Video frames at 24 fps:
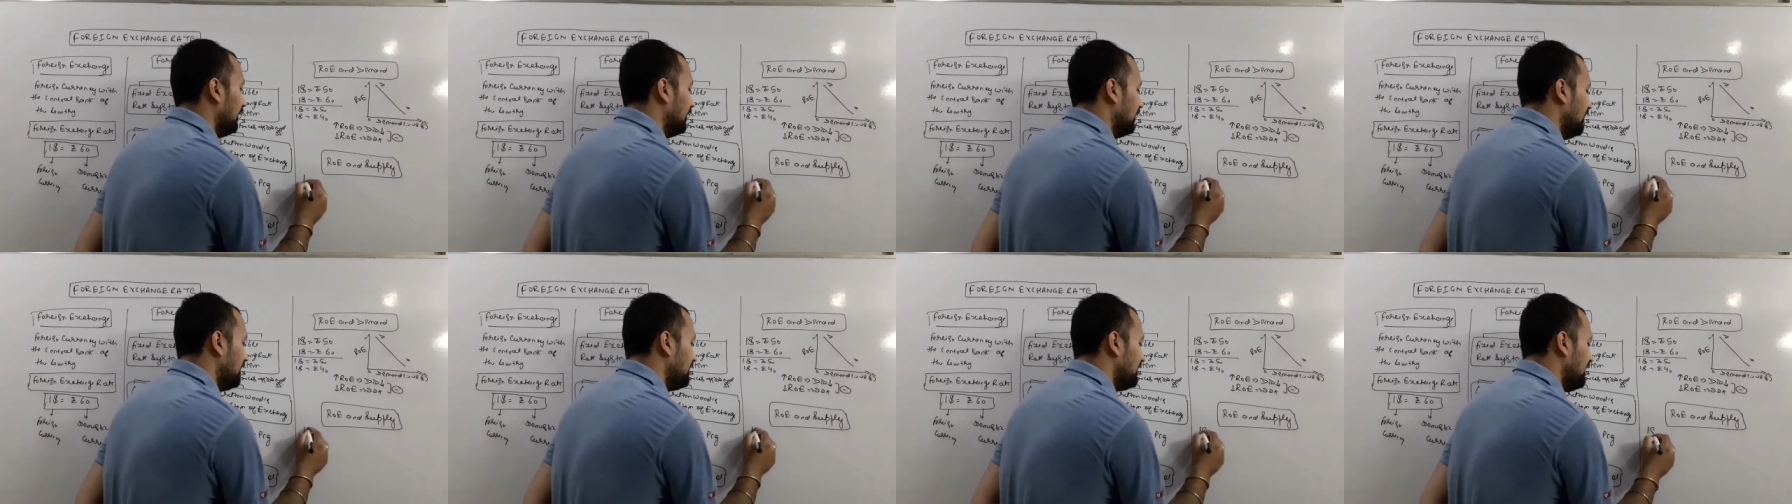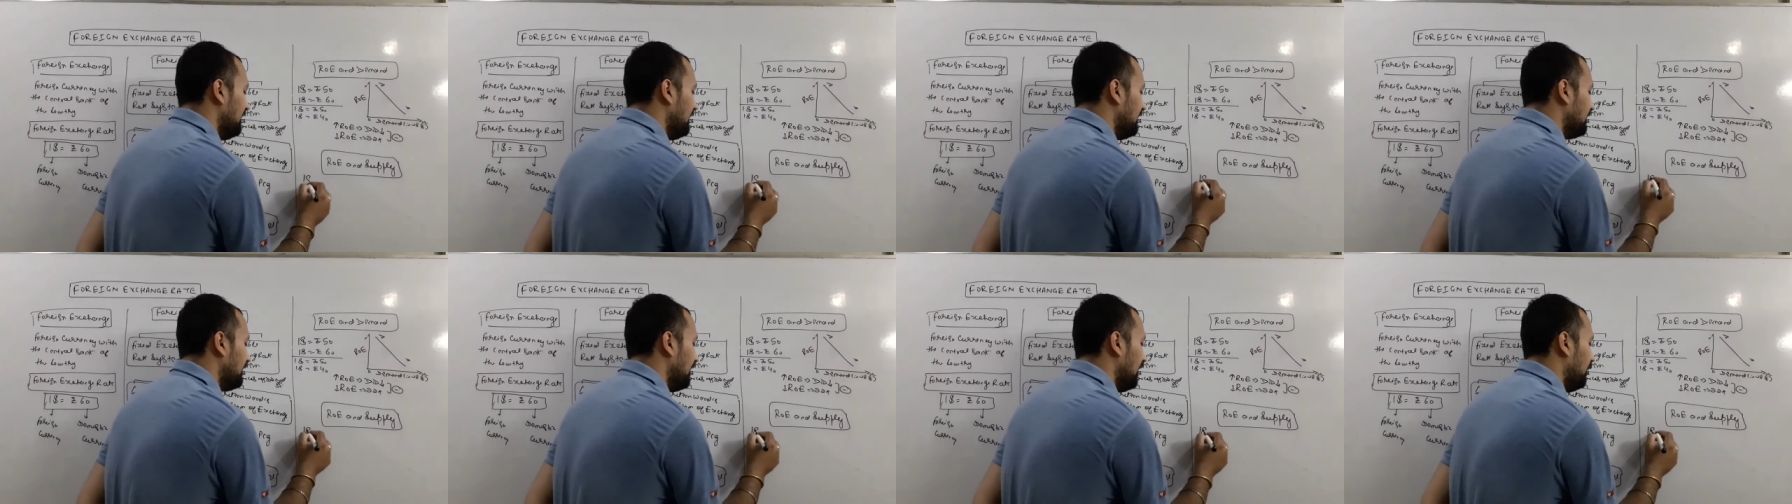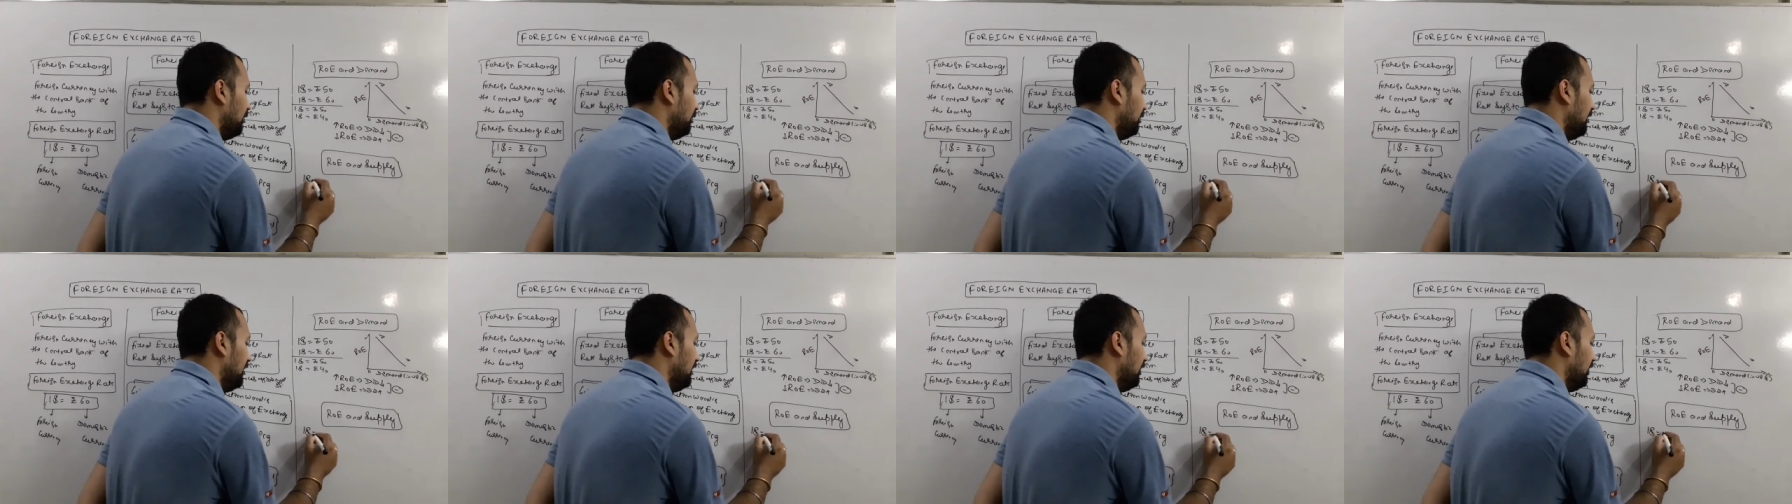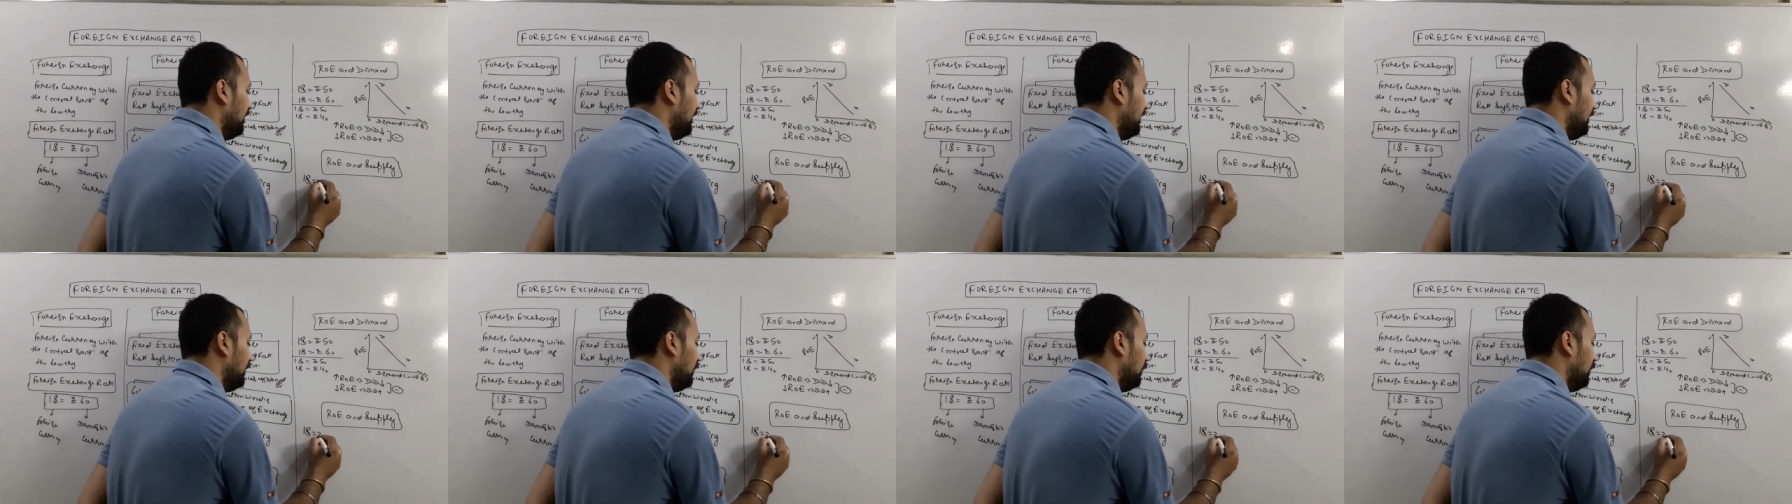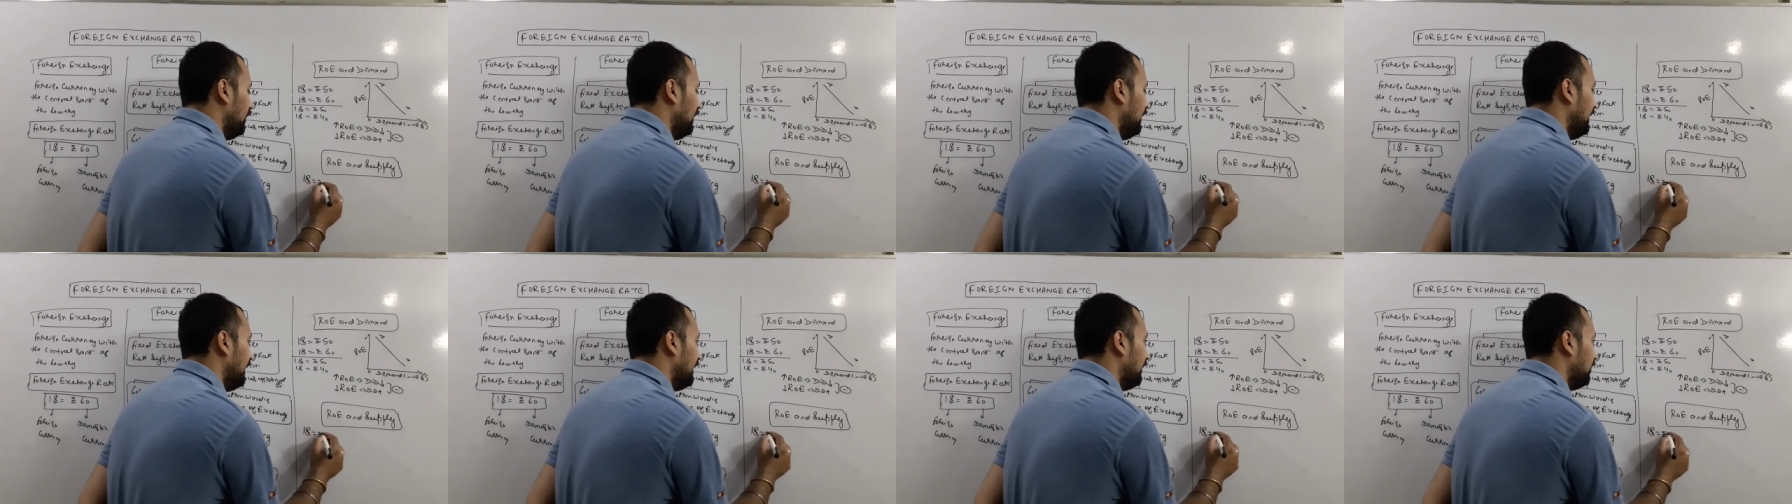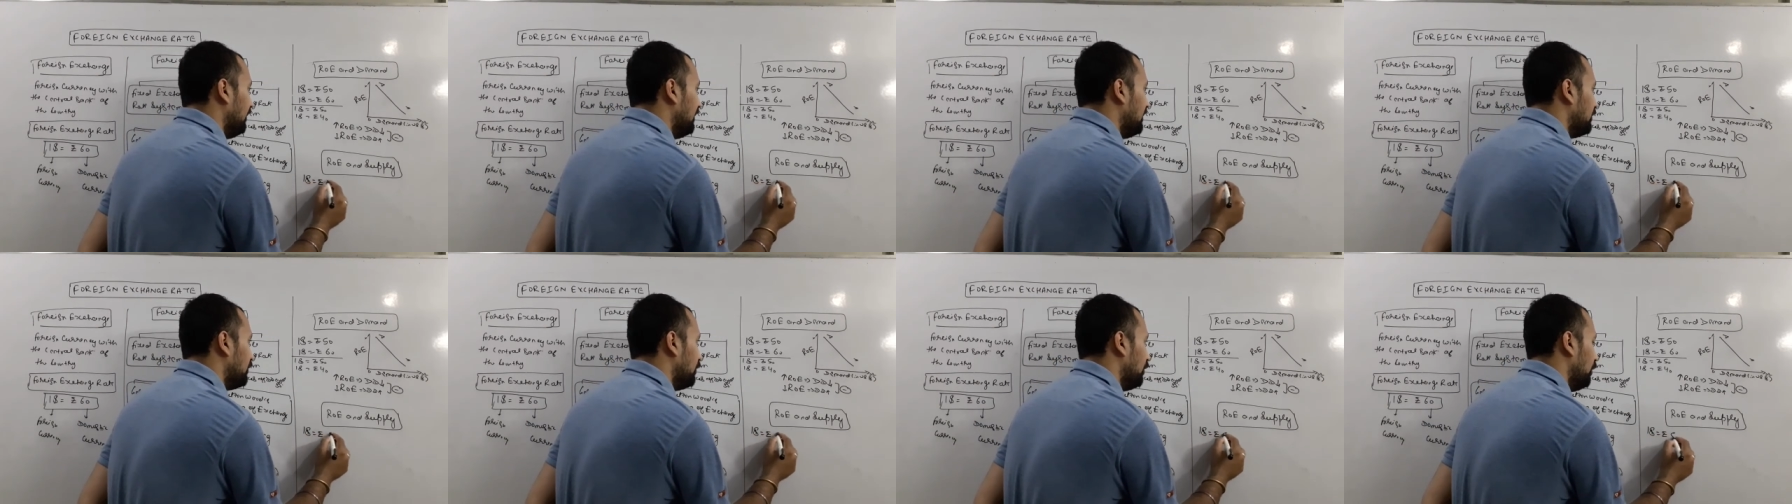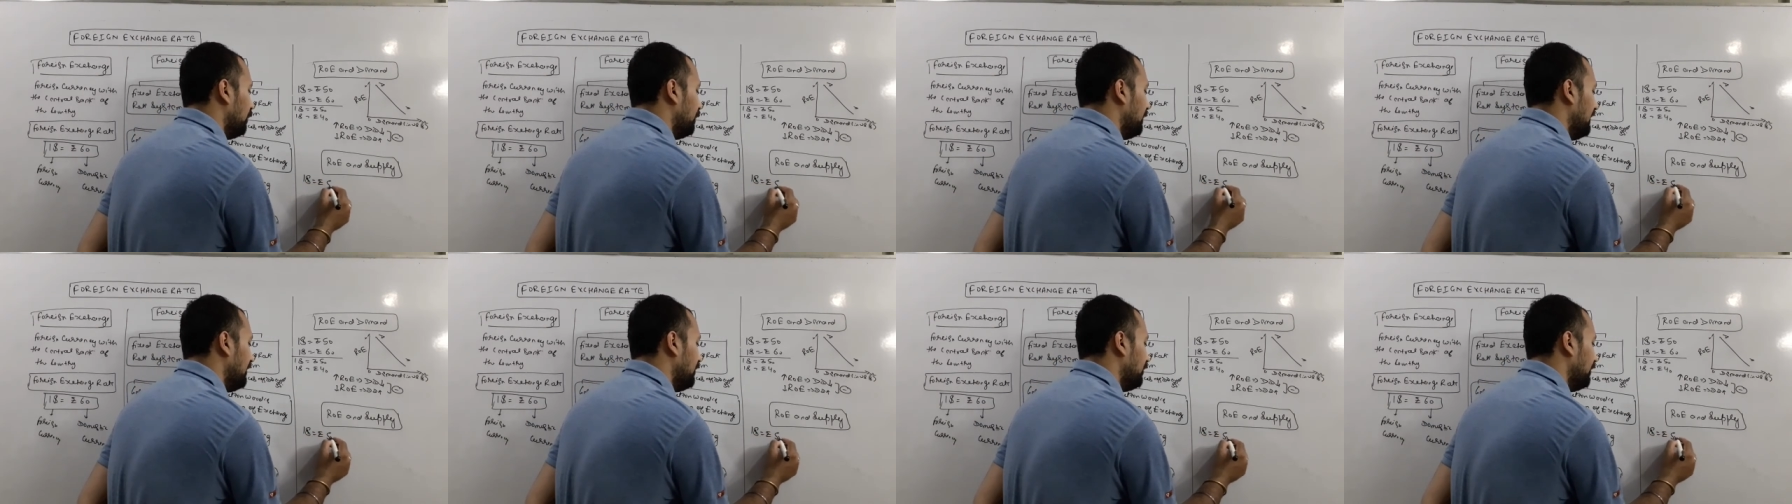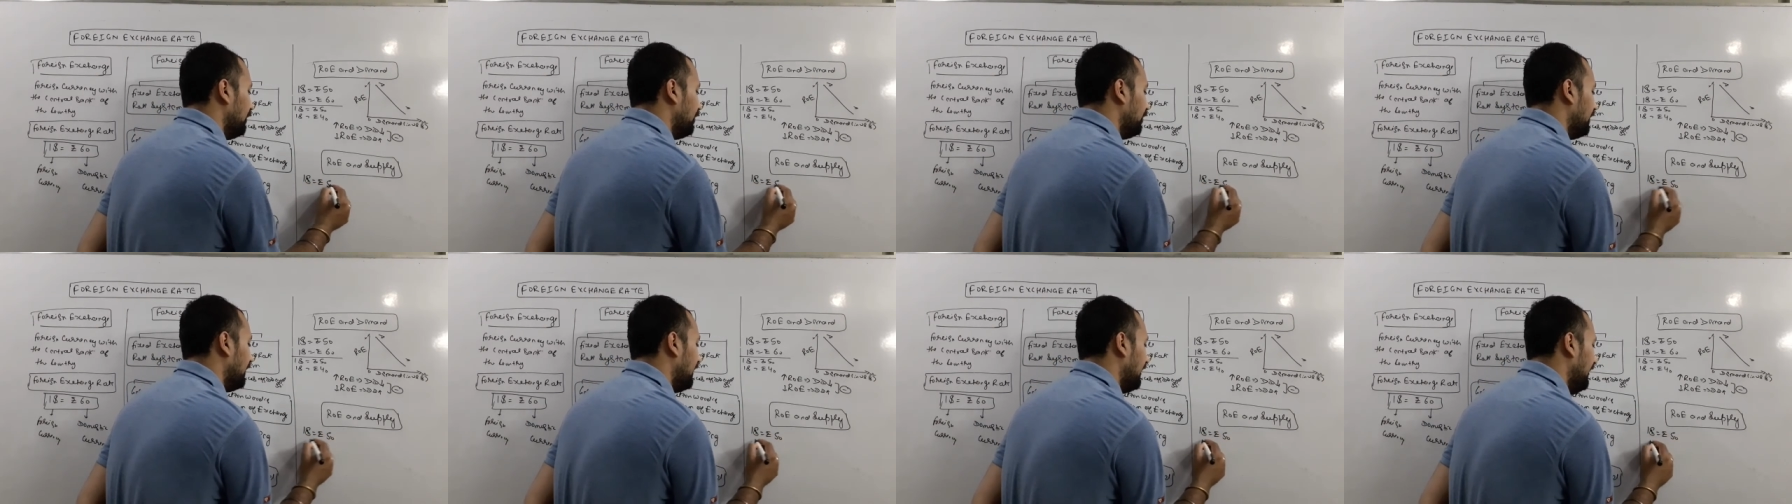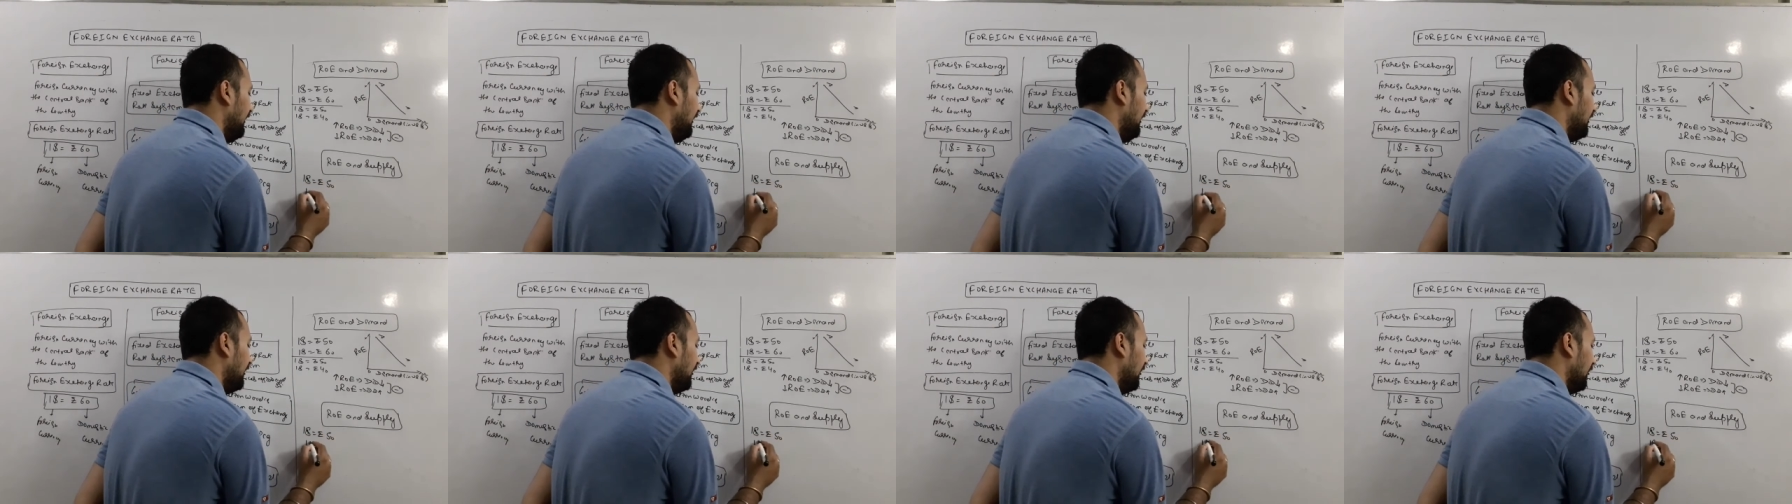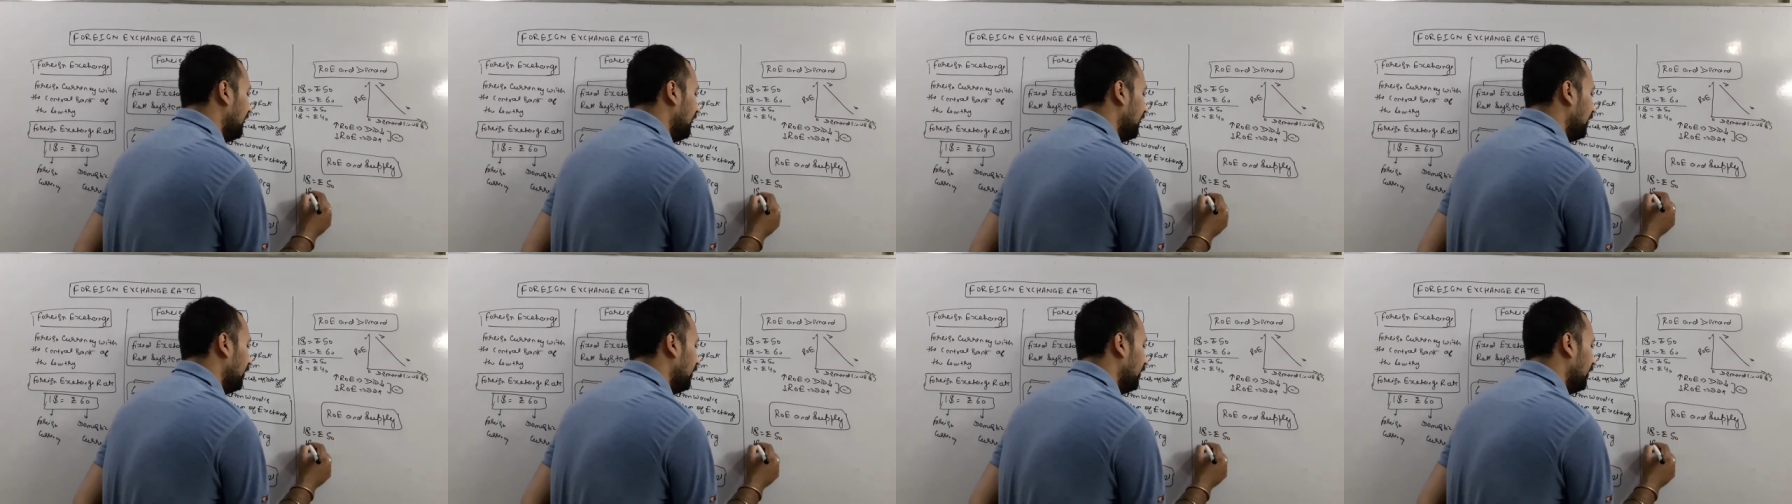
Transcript: Just an example, $1 equals to rupees 50.